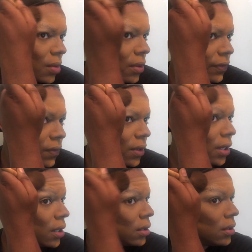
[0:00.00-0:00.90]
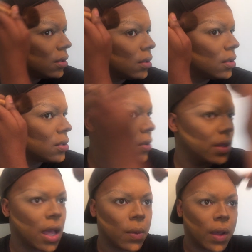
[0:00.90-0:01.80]
on my forehead. So
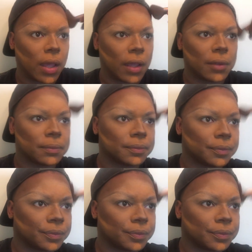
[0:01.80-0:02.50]
that way,